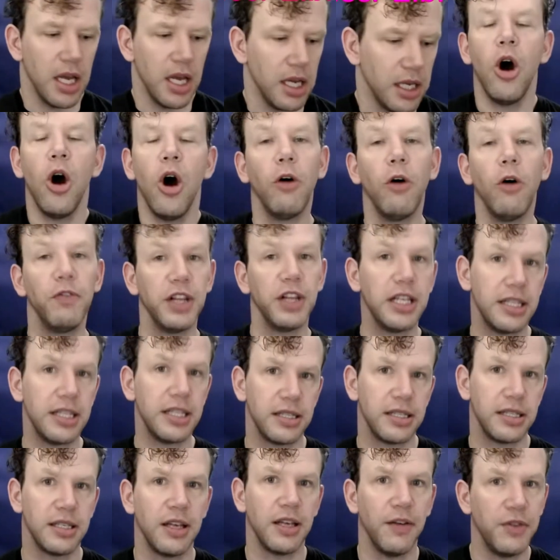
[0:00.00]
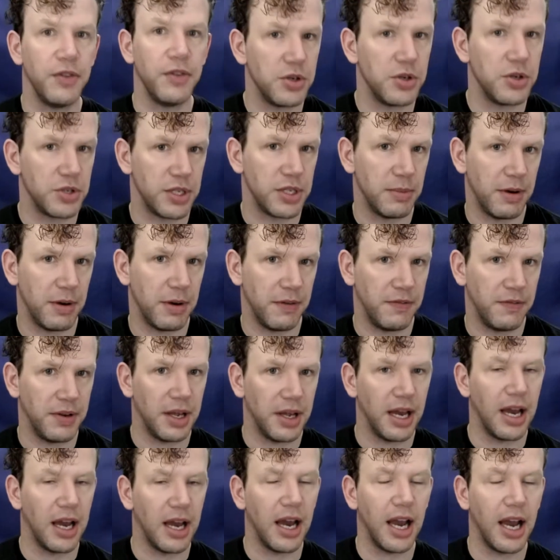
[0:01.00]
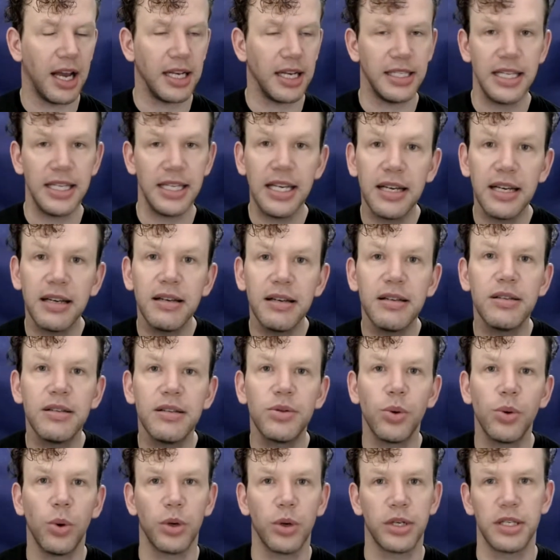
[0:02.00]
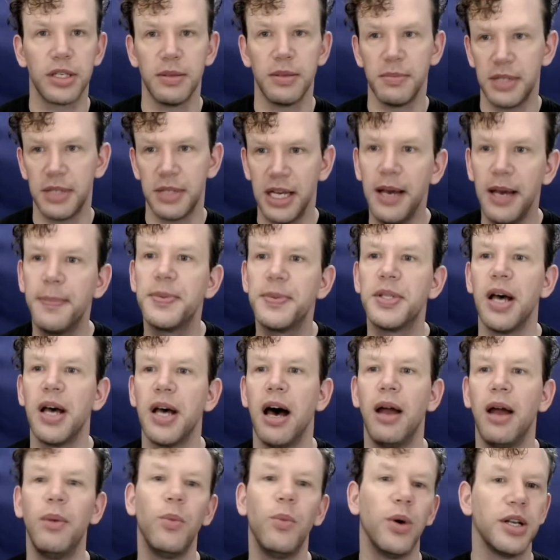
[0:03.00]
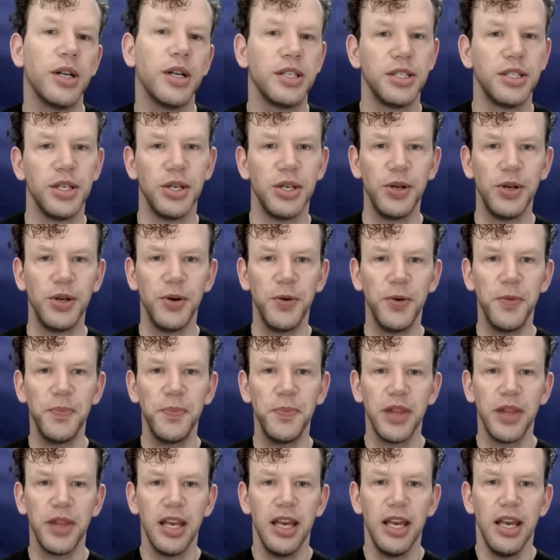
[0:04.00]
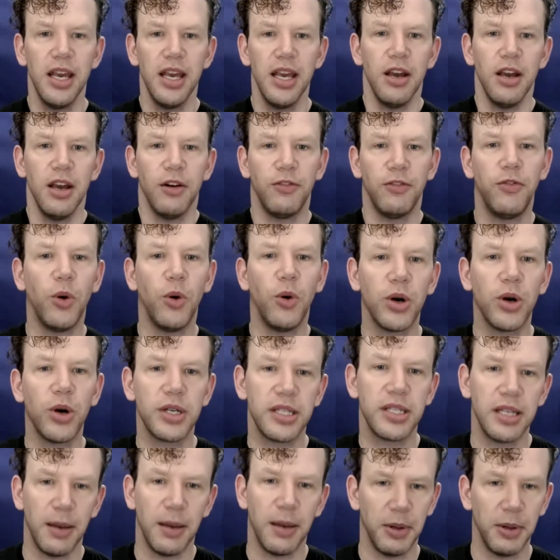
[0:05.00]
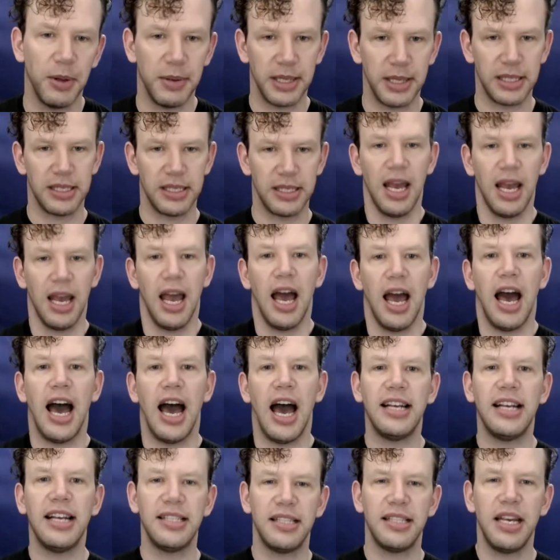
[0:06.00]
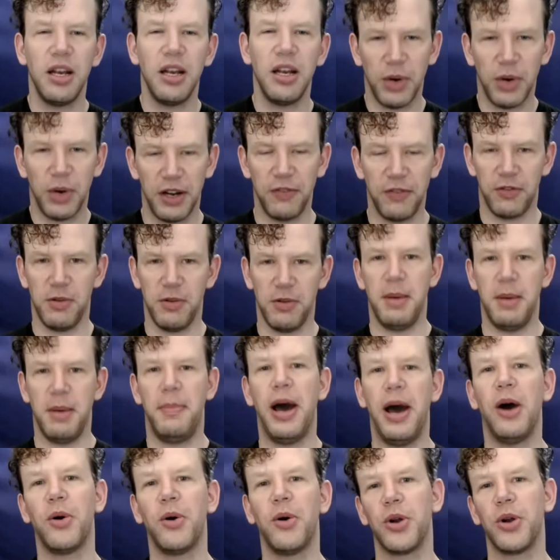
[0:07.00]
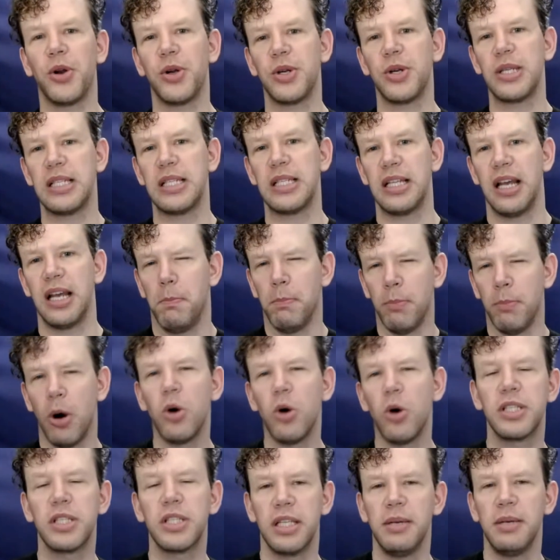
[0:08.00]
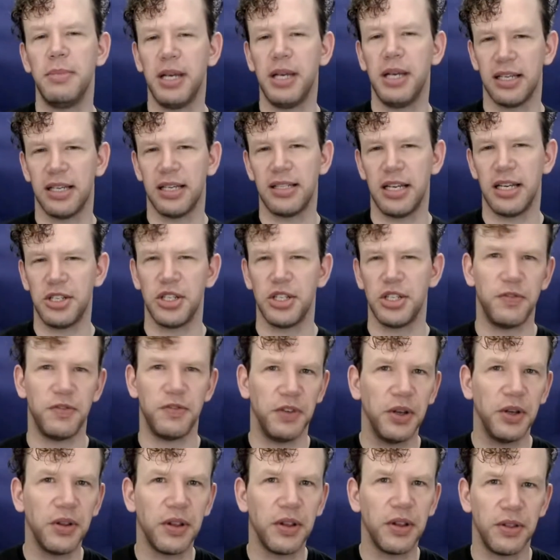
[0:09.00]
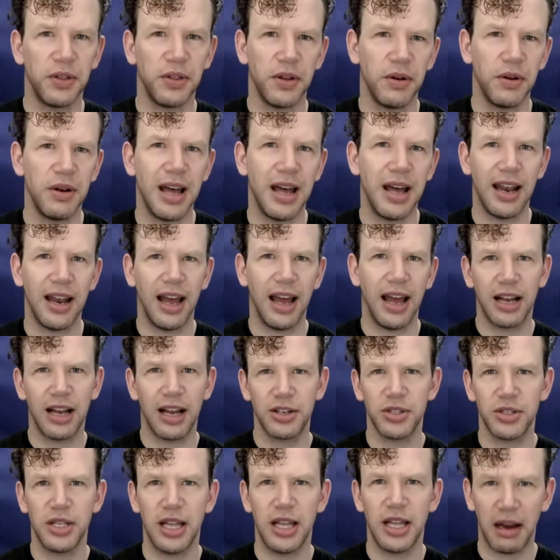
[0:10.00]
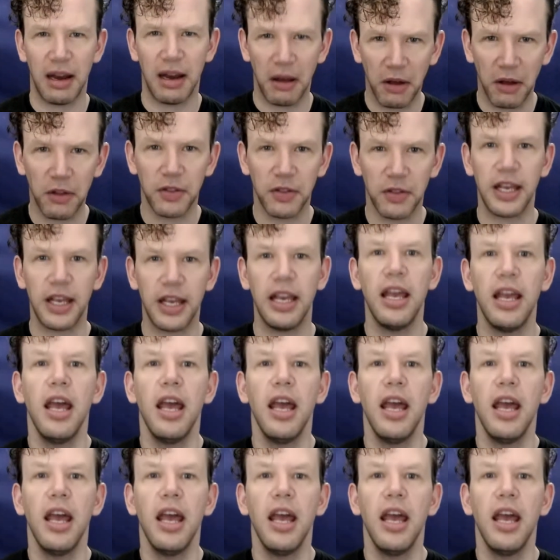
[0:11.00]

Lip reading: Hopefully this has given you some ideas or some tips on what to do for supplements. I stay away from the powders mostly because I just feel that they're not actually that healthy,